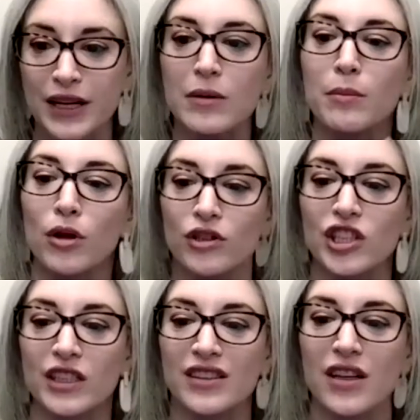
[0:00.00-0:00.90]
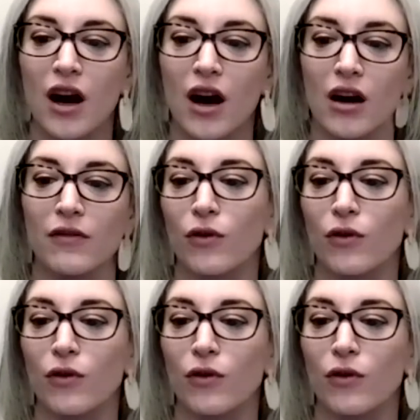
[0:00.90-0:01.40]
reemergence of,